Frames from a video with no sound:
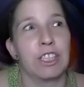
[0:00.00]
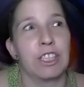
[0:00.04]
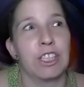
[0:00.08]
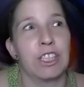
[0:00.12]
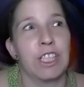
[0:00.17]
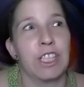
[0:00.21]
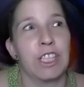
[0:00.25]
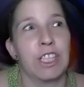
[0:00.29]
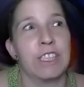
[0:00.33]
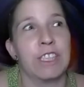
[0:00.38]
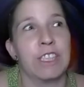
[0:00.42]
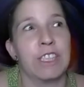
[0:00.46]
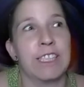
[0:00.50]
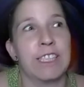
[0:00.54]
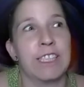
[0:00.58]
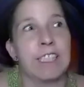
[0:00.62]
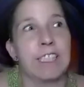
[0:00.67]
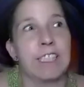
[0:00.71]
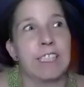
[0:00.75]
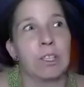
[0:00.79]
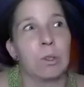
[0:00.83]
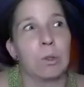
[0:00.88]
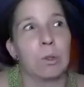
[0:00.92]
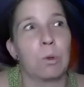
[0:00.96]

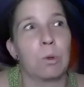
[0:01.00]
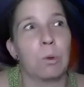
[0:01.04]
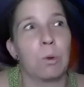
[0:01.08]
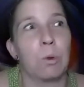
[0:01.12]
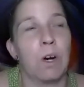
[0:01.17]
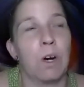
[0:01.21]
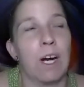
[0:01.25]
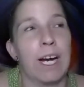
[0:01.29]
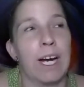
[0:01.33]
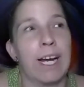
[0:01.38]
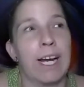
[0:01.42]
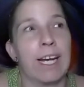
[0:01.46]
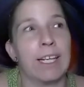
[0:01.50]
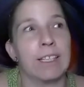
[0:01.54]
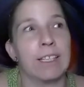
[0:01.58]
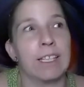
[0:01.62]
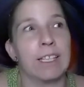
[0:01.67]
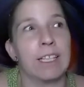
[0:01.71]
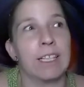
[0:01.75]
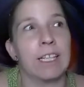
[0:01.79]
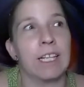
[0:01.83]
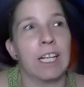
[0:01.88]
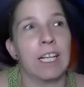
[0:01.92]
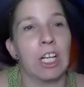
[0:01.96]
didn't quite
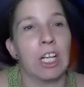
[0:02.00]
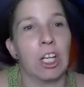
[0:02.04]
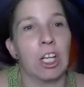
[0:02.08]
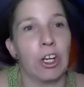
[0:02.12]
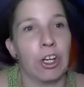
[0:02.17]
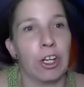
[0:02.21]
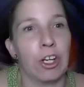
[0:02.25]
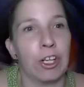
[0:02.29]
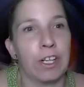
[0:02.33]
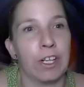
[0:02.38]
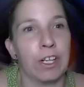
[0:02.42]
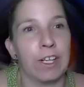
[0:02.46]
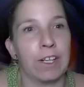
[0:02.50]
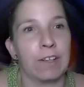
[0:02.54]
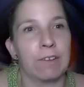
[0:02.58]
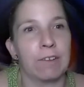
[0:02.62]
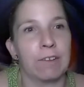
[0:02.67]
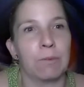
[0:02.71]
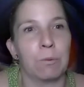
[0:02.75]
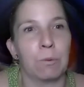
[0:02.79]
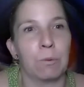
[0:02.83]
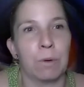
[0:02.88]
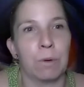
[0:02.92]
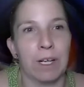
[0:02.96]
learn it
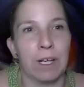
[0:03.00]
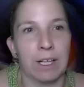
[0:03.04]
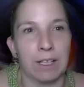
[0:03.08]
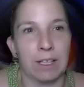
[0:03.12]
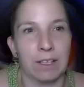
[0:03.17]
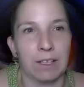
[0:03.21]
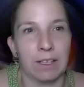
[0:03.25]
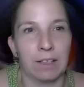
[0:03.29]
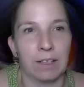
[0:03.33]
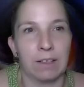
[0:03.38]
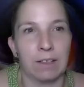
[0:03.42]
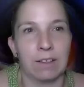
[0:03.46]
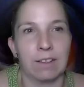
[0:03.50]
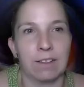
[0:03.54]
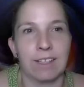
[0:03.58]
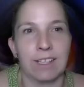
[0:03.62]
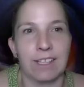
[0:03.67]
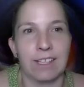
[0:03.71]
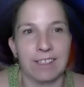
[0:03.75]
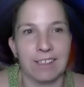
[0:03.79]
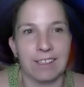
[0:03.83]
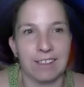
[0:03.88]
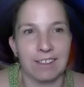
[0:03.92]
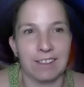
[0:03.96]
well
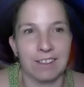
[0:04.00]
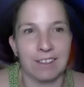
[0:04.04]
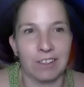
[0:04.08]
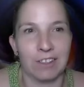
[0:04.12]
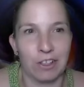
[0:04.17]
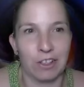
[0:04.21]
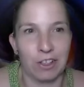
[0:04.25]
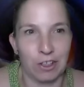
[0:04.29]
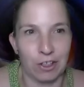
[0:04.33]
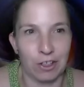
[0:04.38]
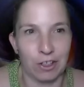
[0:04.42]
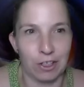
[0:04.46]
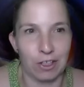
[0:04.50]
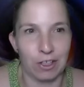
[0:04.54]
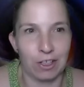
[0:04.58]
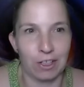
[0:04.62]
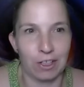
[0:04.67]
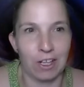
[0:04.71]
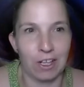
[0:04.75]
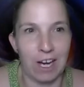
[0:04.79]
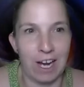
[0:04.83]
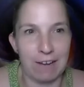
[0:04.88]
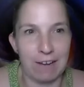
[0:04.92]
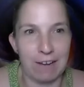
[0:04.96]
in her
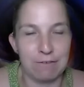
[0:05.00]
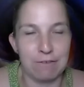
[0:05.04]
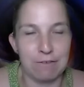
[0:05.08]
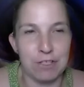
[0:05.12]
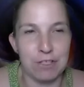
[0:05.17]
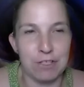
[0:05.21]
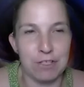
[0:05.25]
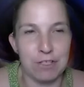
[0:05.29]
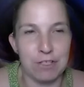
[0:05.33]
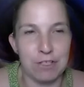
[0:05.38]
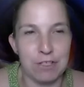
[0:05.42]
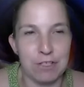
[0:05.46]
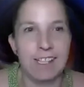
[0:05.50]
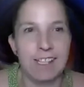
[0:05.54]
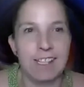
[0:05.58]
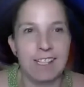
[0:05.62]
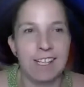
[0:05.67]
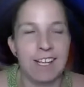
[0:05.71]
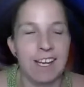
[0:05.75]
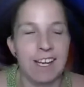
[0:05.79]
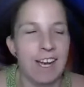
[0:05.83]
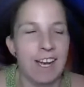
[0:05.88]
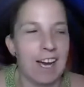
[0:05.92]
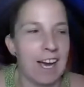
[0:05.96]
life journey.
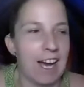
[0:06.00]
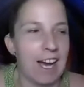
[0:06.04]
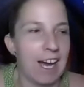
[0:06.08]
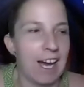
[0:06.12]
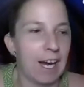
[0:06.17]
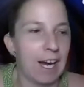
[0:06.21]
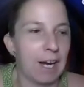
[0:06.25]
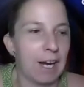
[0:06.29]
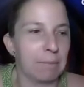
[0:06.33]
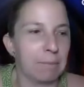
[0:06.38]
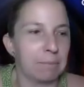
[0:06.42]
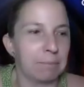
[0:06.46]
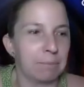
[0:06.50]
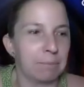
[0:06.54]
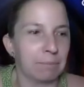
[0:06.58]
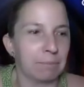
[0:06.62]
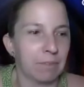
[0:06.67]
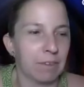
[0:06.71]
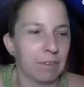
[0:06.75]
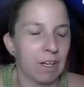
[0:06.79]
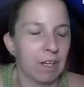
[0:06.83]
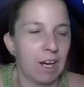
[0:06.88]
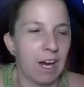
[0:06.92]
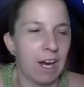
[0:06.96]
I
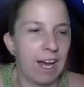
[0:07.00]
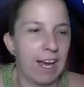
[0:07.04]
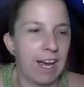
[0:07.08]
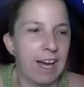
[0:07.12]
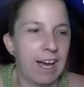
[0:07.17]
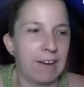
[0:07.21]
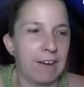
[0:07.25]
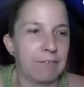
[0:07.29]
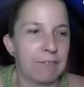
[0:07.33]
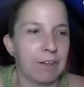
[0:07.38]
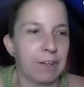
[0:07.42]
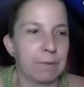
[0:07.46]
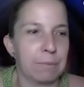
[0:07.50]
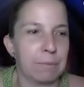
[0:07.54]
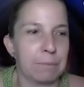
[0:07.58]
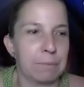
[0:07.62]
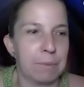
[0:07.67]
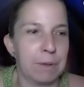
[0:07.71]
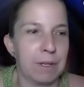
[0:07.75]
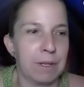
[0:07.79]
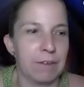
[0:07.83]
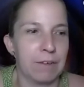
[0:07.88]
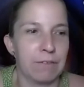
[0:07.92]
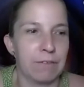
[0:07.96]
have a
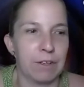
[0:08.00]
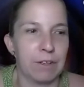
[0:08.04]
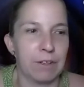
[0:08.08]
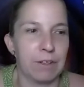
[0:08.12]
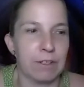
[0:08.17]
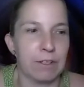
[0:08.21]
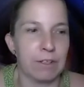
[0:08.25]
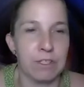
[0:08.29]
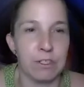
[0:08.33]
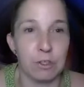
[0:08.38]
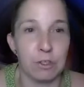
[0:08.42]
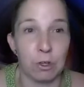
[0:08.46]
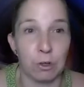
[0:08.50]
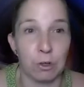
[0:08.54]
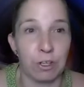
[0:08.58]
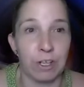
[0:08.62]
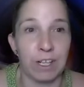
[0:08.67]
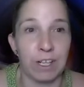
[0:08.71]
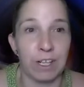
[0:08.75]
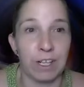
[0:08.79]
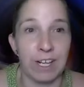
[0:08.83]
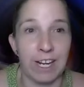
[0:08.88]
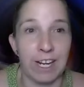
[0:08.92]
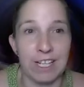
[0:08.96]
bit of a strong
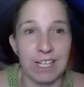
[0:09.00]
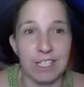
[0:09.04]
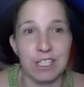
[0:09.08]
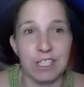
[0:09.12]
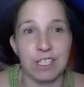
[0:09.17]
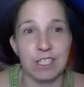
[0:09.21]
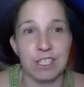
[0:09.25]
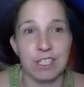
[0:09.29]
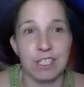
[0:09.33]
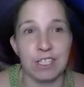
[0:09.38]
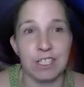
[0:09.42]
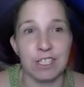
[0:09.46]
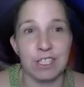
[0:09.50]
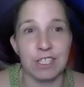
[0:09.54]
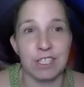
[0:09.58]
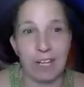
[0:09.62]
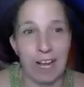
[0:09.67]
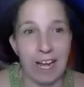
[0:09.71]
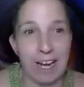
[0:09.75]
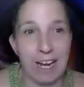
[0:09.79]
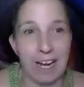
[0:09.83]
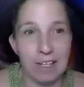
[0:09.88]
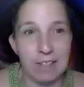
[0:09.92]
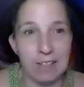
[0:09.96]
connection to her
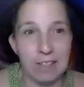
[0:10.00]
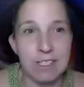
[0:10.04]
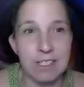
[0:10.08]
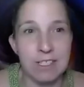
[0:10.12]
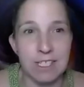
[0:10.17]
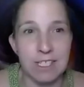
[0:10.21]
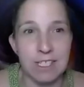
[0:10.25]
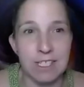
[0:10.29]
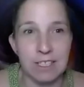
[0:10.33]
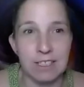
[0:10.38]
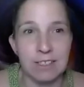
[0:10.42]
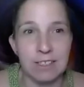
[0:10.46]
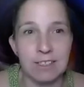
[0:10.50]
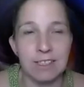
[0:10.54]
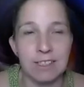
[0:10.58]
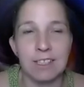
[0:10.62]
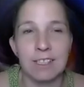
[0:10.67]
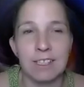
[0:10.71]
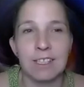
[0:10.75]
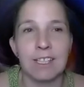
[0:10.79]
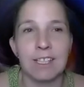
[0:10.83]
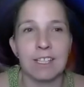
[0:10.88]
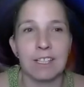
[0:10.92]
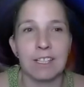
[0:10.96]
now still,
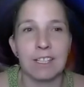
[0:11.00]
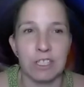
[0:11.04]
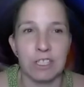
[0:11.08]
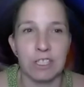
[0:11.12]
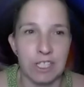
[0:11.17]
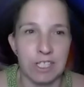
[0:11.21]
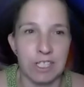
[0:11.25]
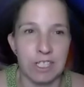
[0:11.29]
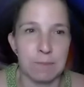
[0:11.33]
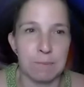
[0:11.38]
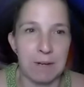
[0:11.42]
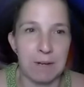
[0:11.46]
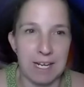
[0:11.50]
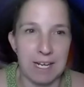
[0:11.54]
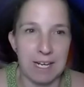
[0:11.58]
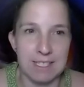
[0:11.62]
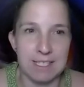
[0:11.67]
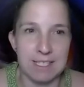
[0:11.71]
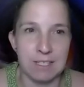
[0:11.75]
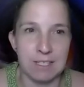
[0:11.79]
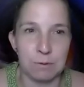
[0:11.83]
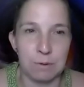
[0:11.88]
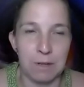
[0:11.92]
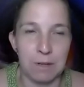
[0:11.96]
because she's passed
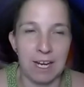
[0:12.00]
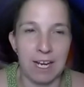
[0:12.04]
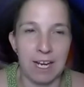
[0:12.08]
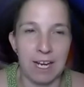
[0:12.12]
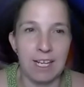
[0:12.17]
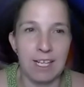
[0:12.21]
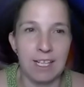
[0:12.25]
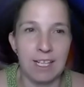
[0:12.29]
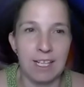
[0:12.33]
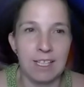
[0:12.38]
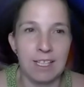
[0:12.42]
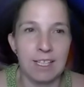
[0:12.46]
away.